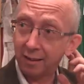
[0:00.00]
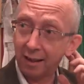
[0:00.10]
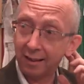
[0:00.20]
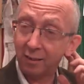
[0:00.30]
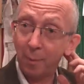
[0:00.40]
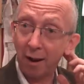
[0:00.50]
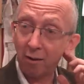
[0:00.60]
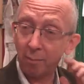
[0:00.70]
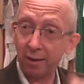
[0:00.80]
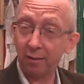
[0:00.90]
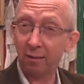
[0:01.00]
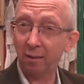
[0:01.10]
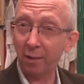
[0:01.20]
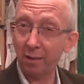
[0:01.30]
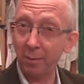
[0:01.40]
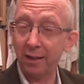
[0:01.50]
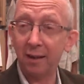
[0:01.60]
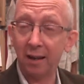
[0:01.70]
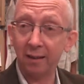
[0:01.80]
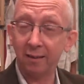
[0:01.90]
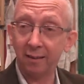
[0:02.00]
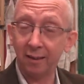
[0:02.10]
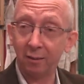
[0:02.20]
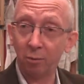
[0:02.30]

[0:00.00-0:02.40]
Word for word: experiment in about the mid-90s